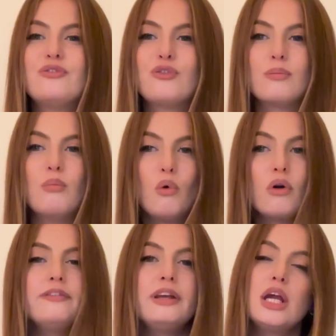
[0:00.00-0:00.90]
For
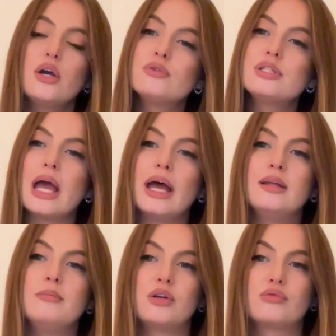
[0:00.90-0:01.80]
more videos on
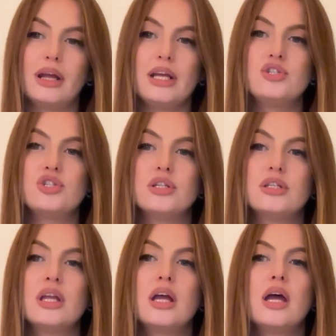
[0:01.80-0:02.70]

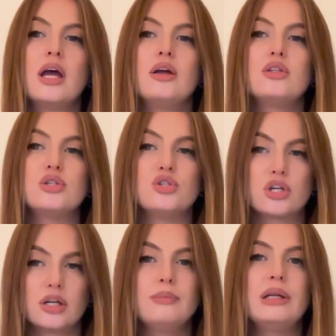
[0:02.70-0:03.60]
immigration to
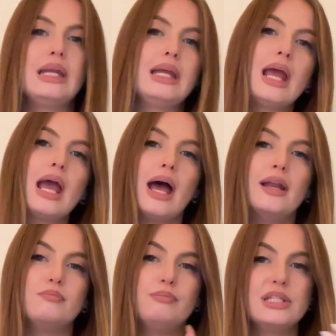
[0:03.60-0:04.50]
Germany
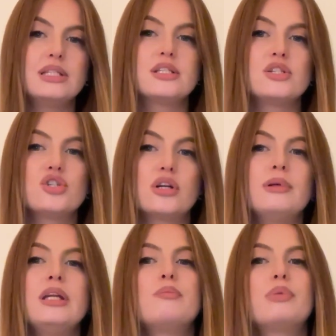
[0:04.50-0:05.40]
and business in
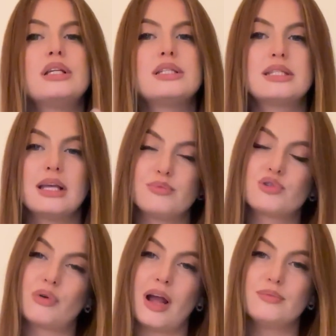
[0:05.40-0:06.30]
Germany, please
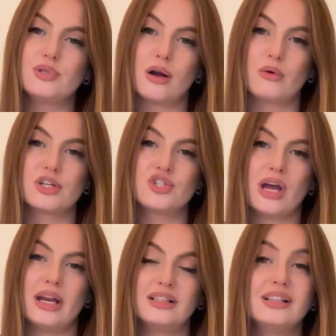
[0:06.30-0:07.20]
subscribe to our
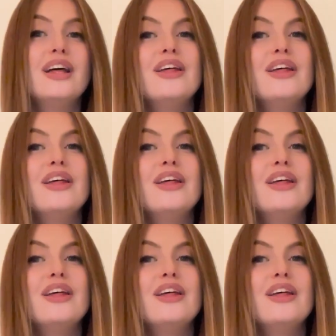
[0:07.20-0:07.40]
channel.